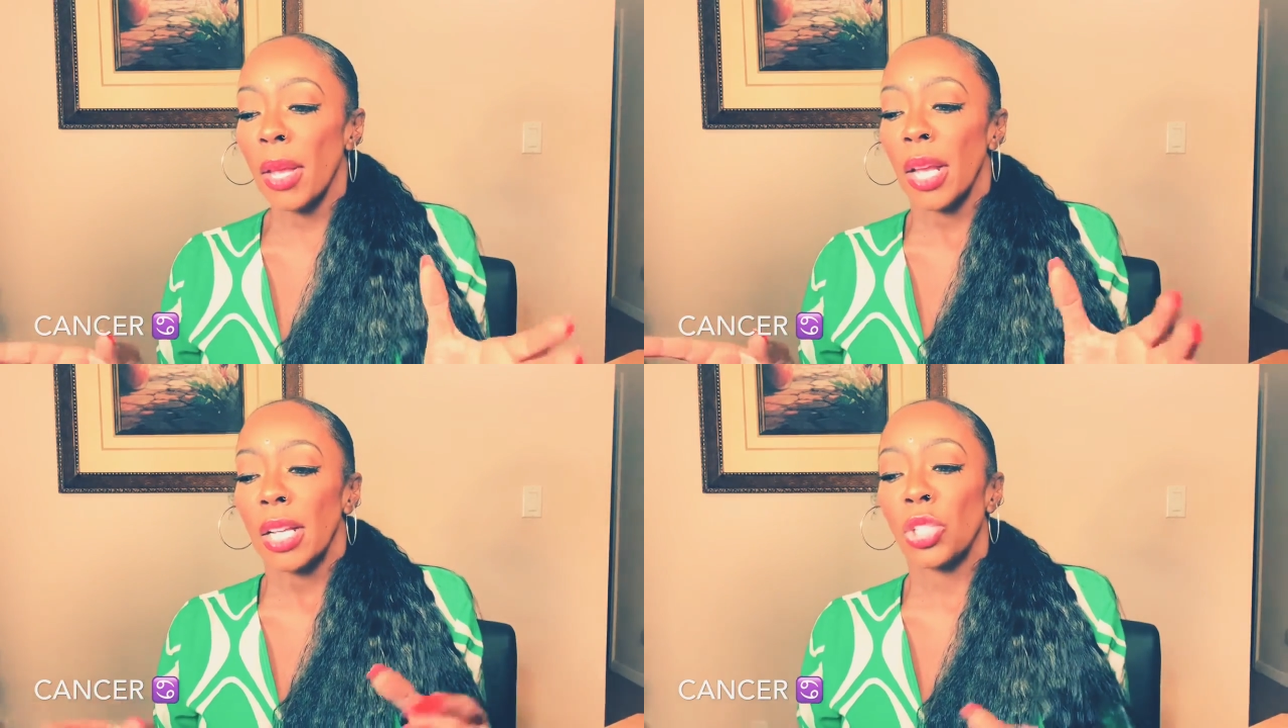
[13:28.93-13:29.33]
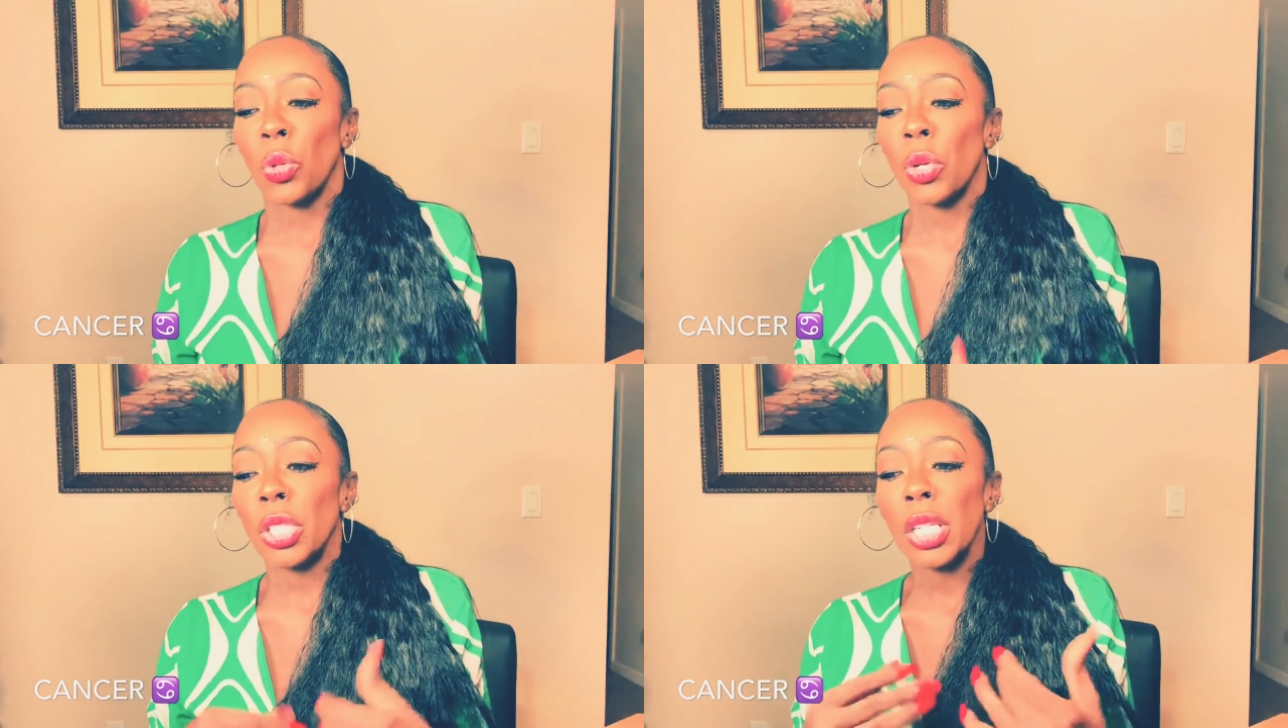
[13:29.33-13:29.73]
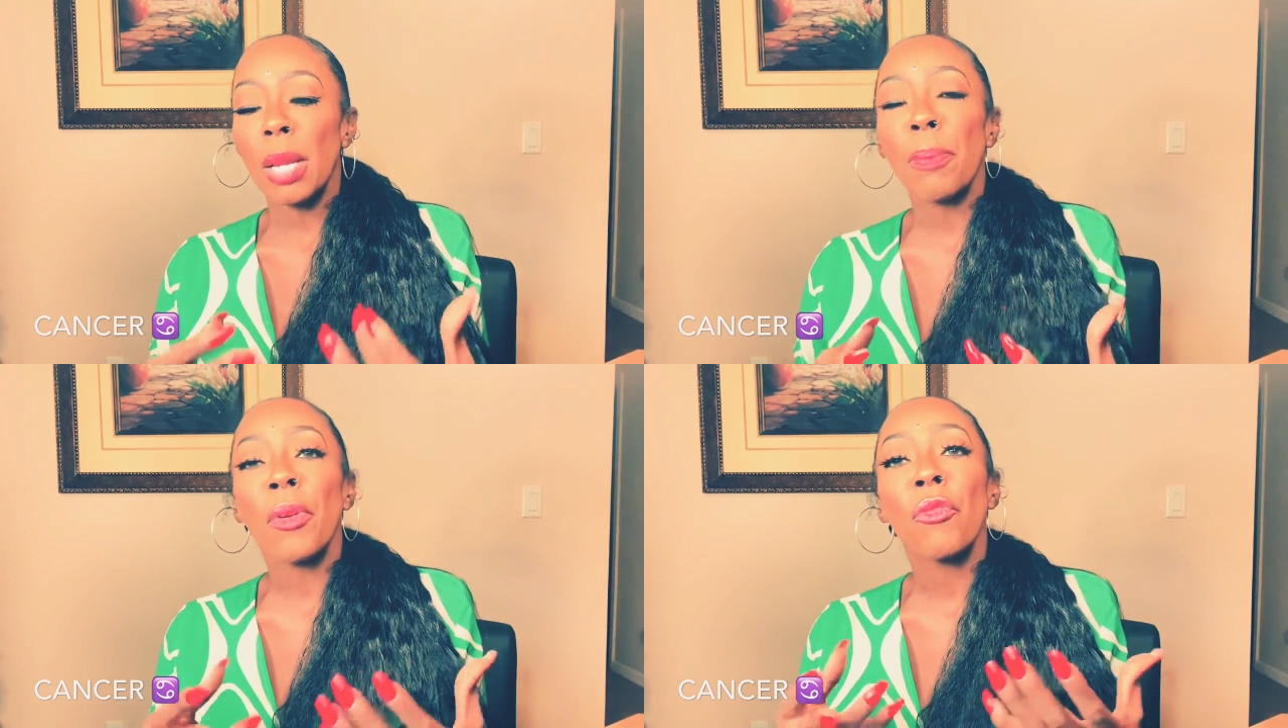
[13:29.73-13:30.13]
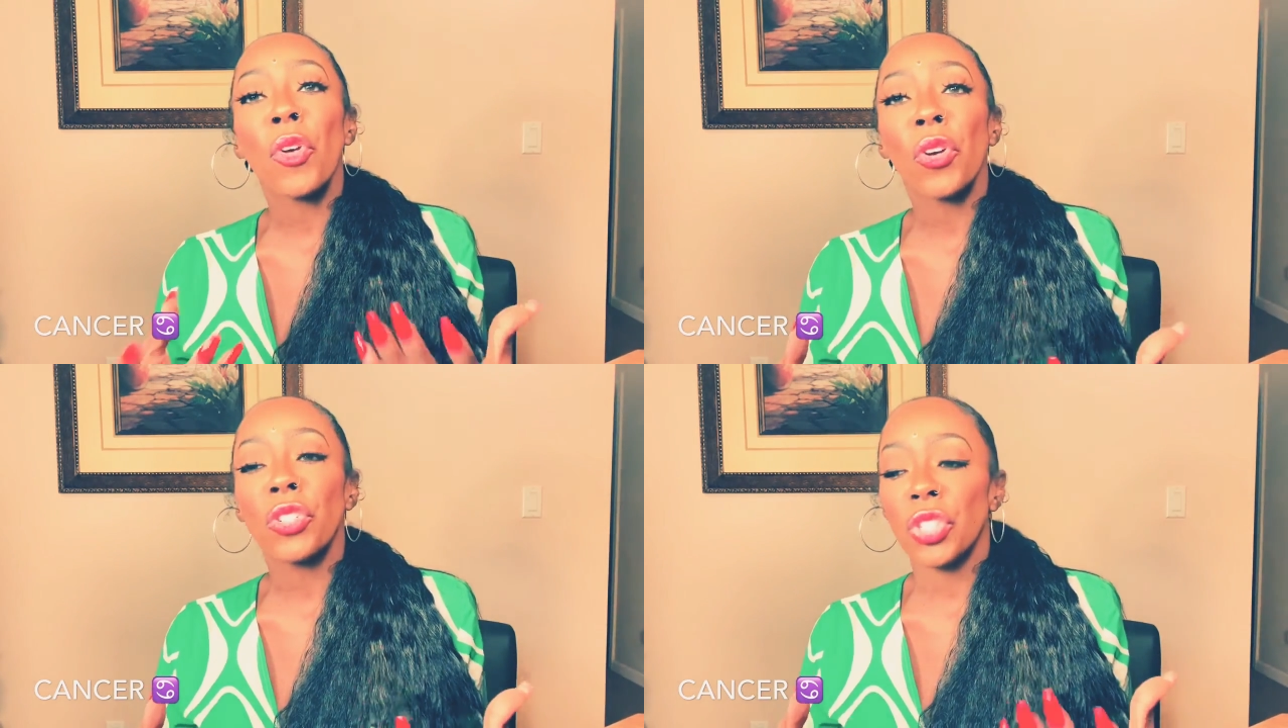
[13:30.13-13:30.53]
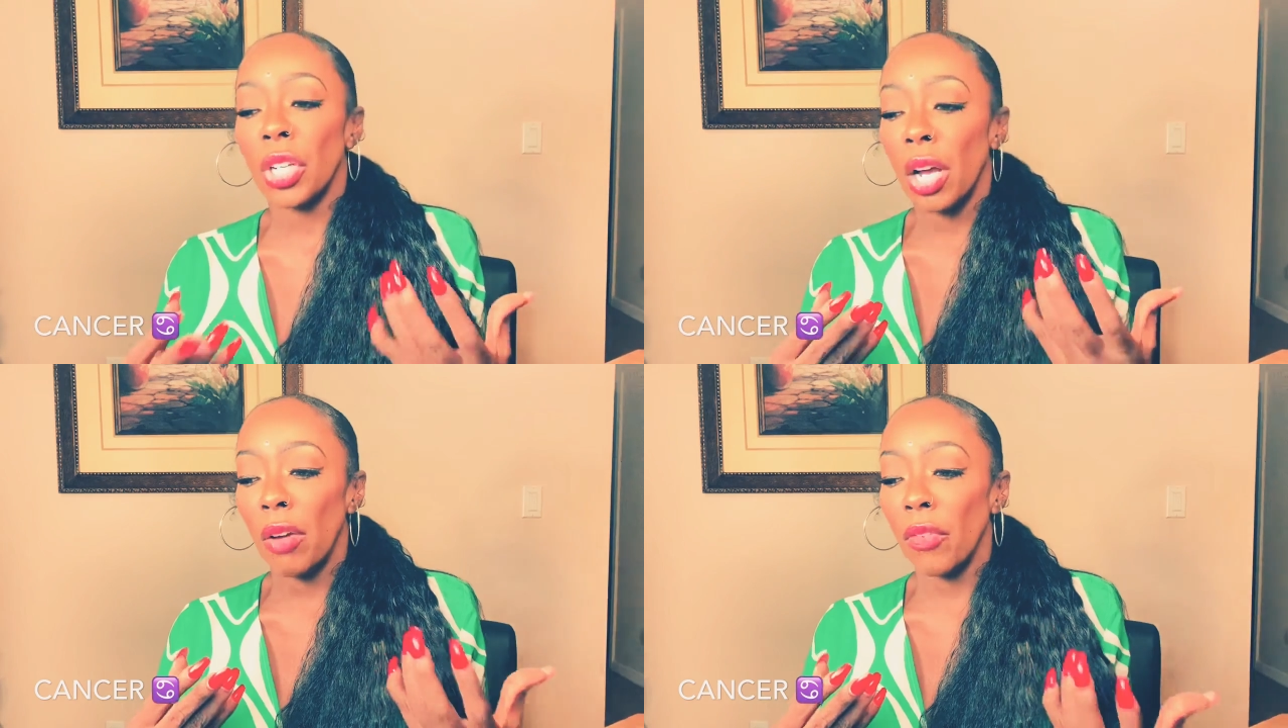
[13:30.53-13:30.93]
into a deeper
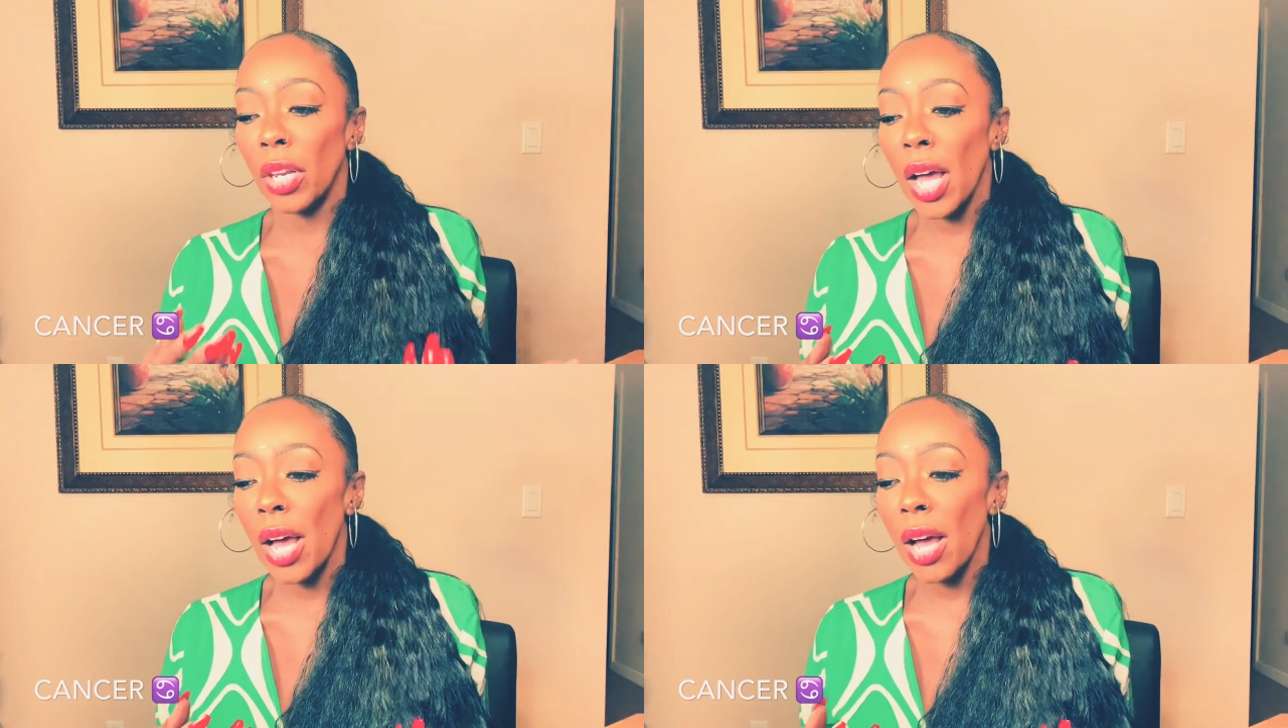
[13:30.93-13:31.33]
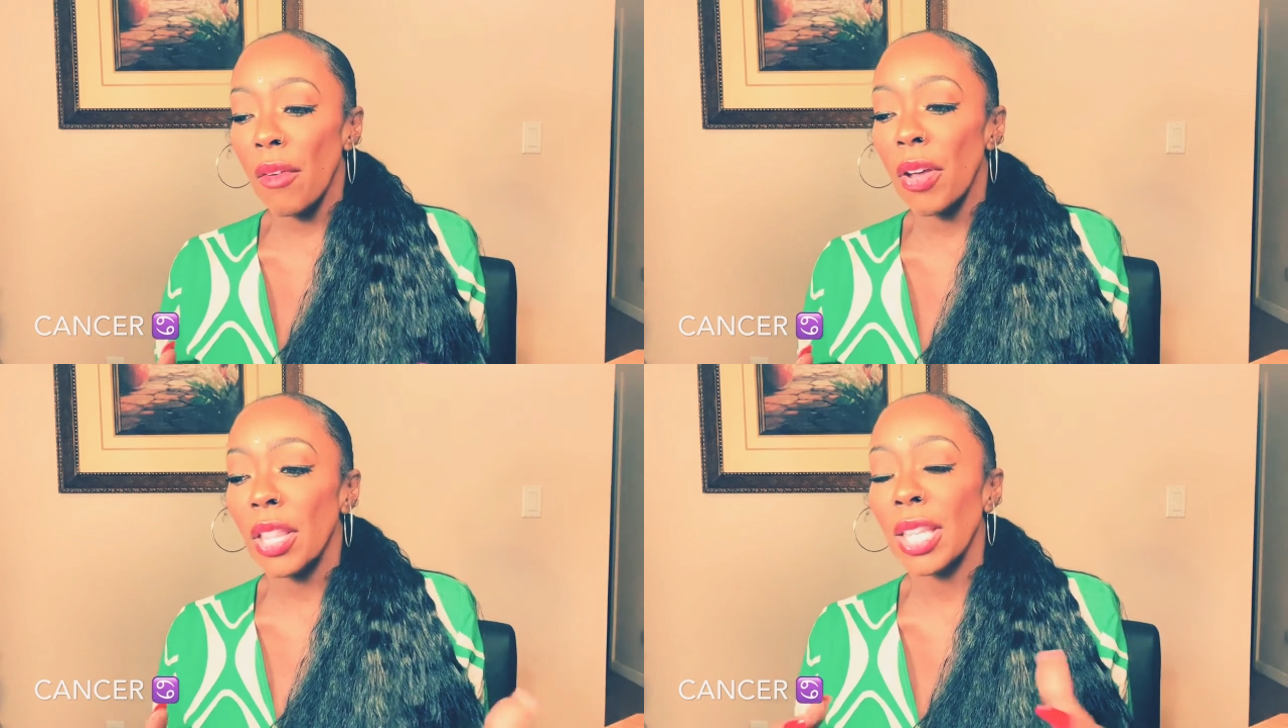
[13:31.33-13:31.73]
version of love